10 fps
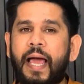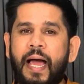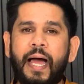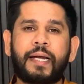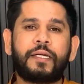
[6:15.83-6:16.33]

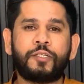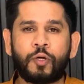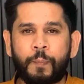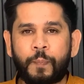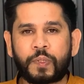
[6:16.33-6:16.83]
and
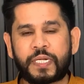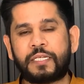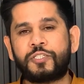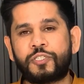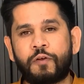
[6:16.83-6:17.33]
your
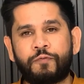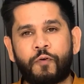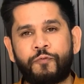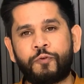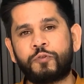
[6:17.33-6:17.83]
potential
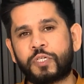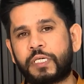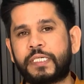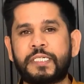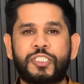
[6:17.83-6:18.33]
for future
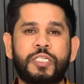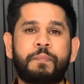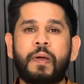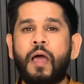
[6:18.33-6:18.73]
leadership,